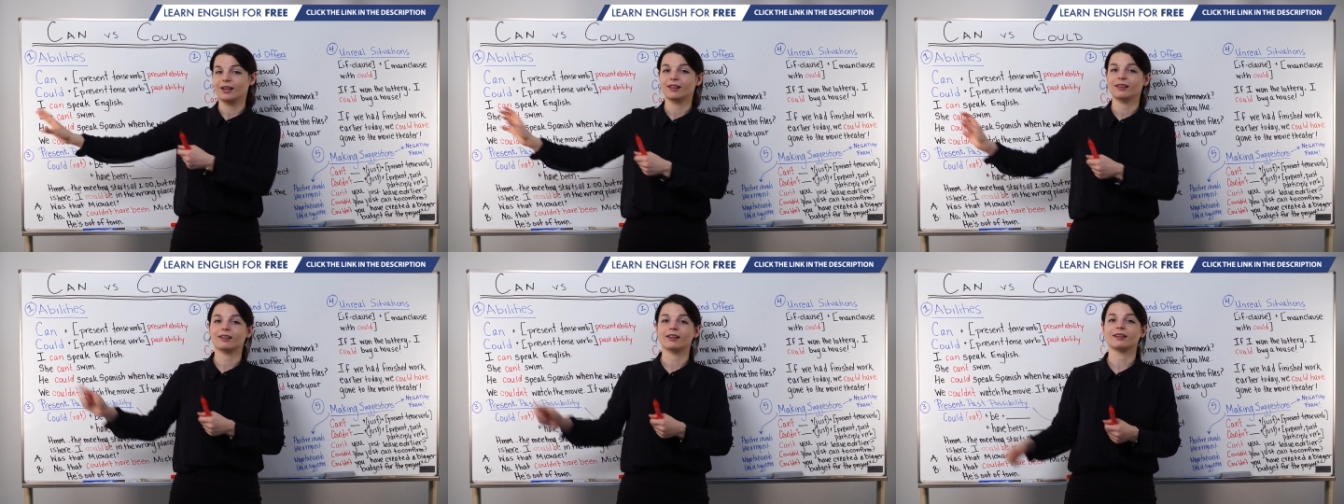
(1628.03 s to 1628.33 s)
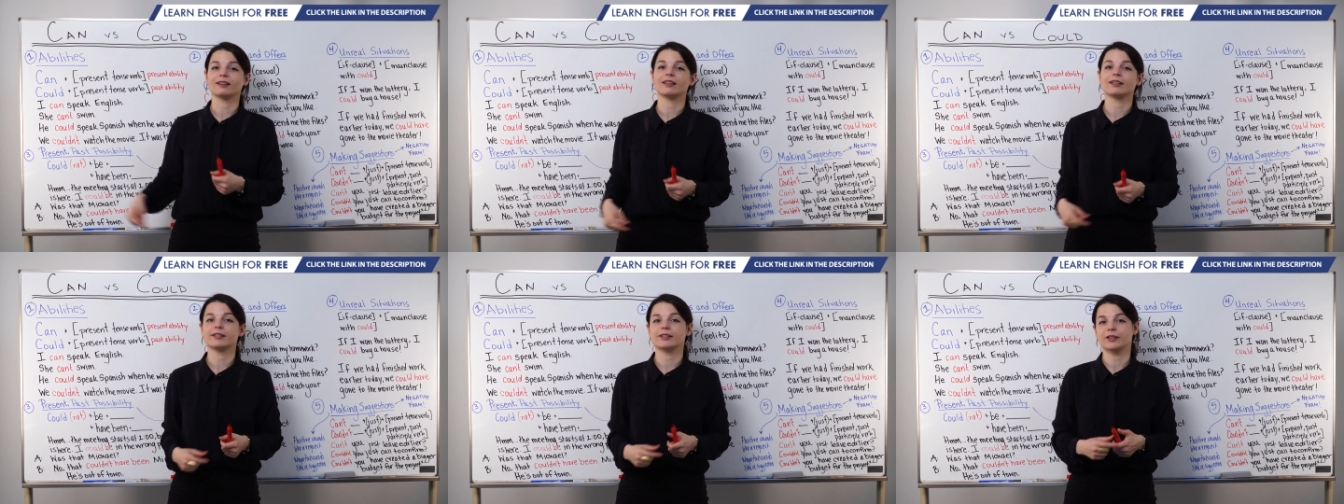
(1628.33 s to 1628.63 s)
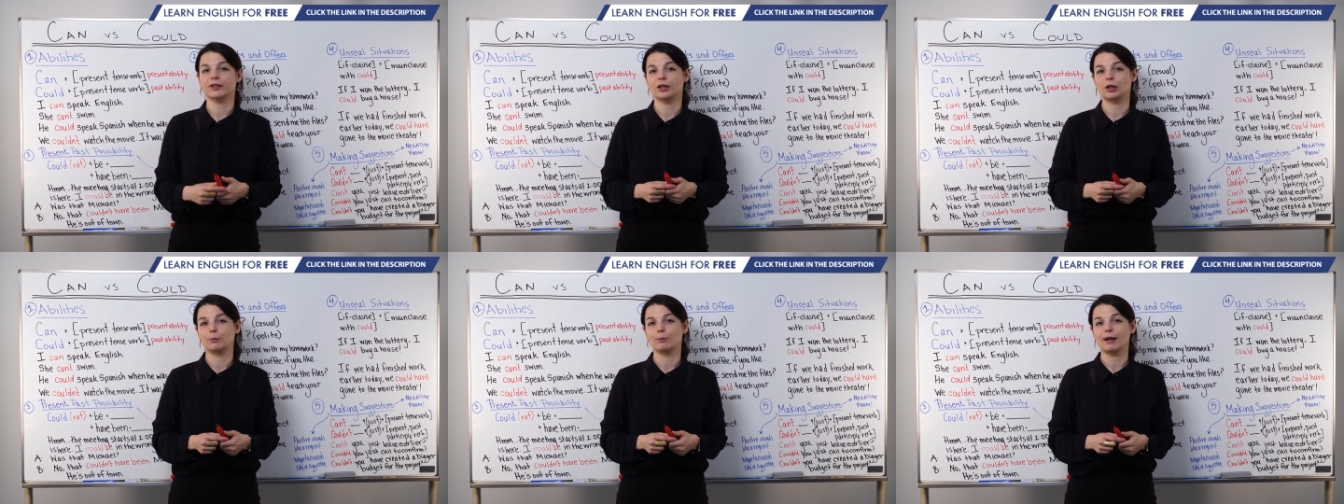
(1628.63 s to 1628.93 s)
the
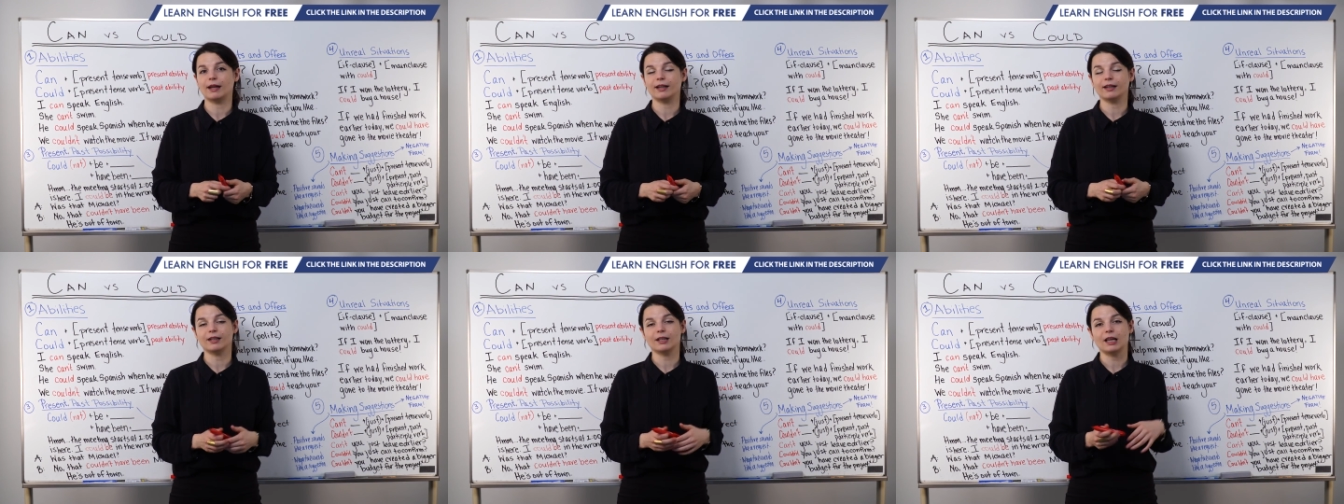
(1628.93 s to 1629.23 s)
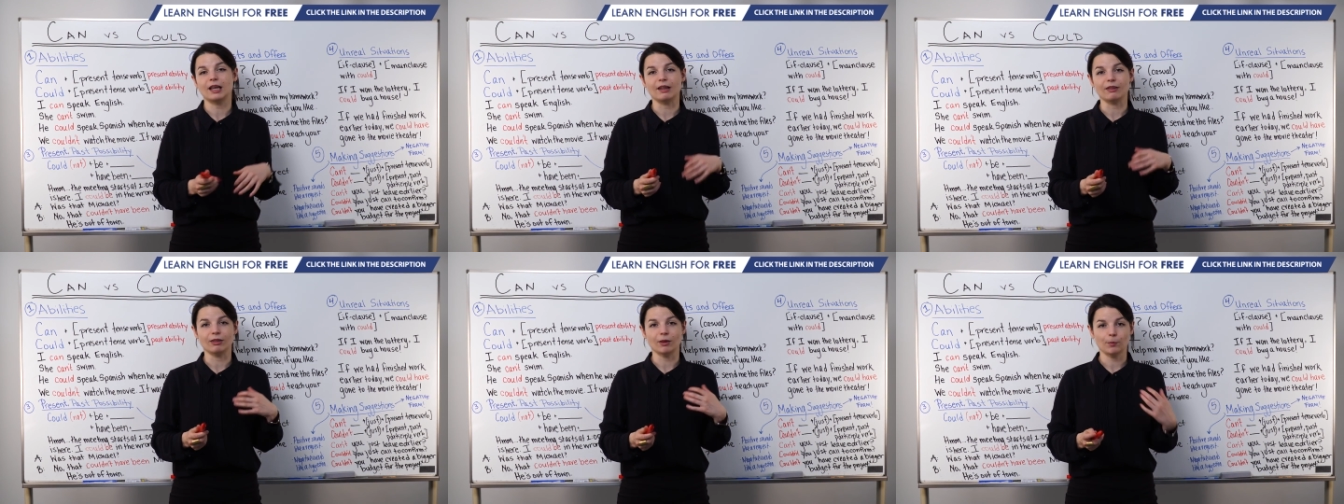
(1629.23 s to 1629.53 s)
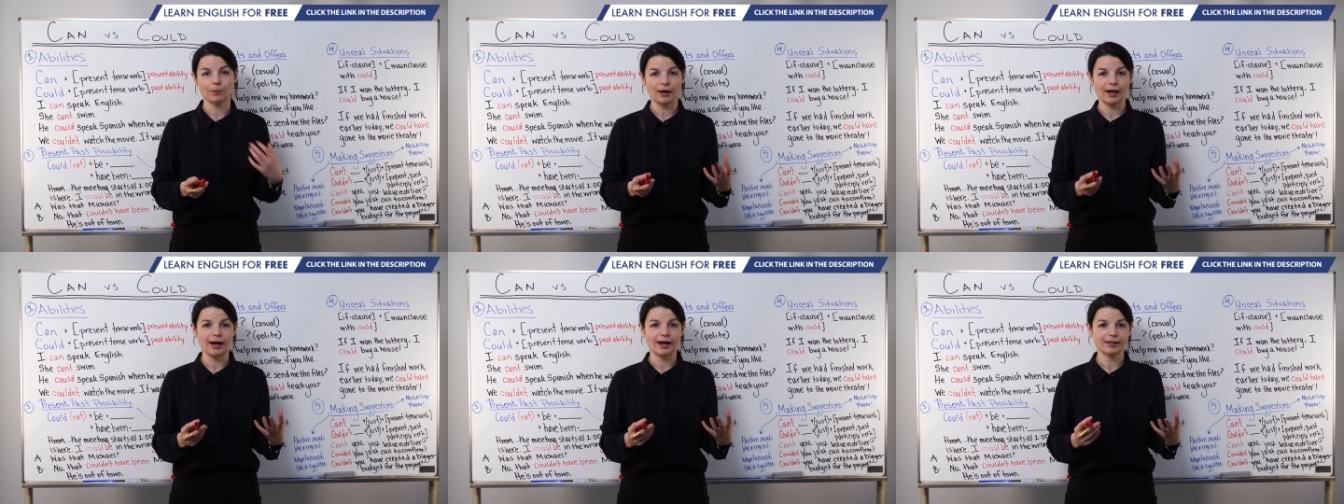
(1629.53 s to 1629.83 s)
listener made in the
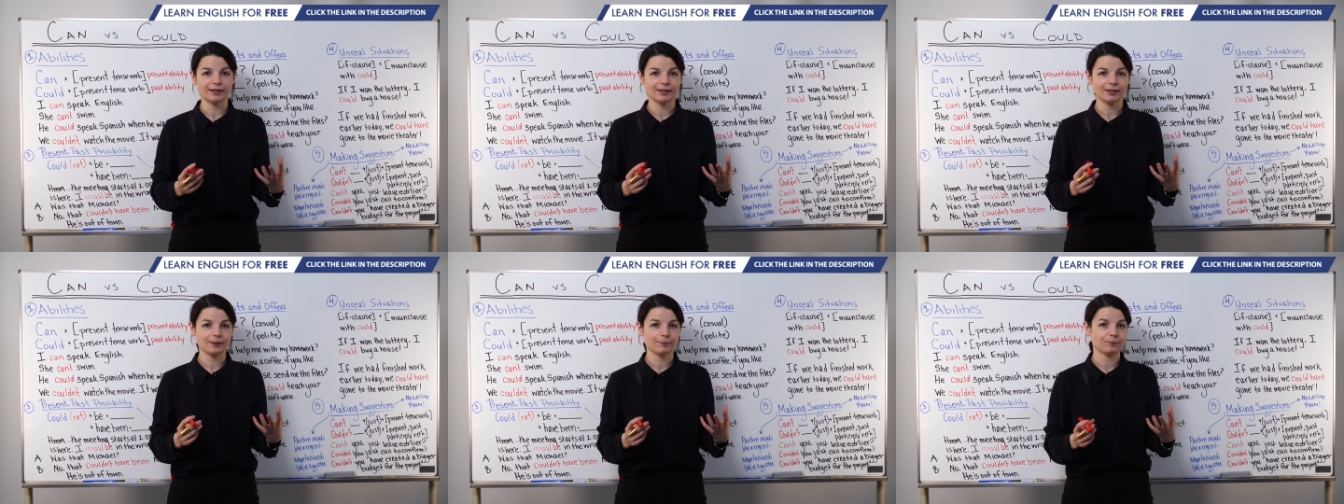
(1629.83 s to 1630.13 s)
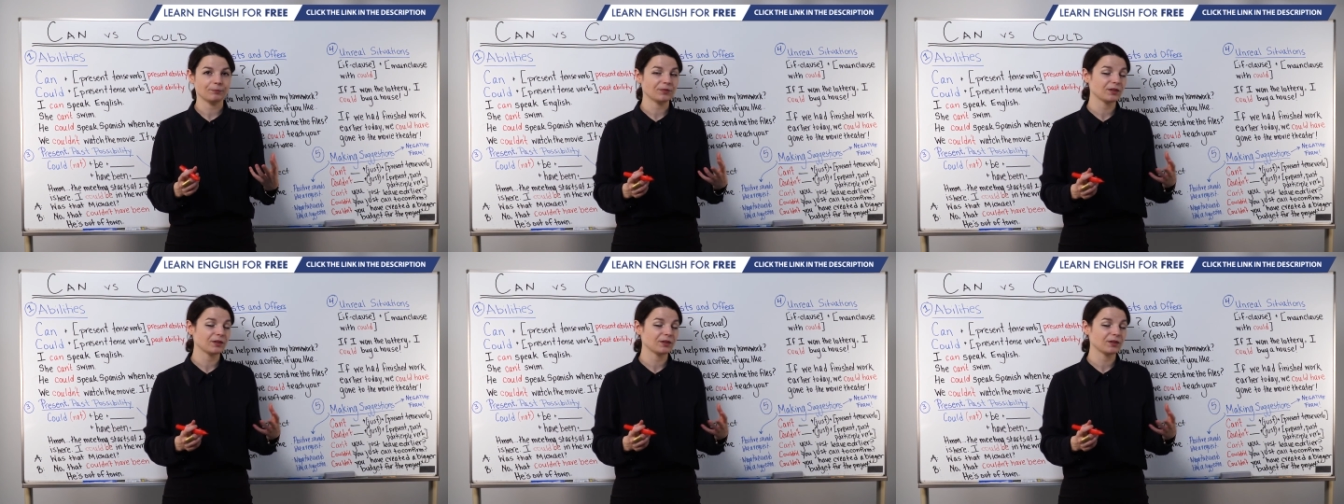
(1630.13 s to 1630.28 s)
past.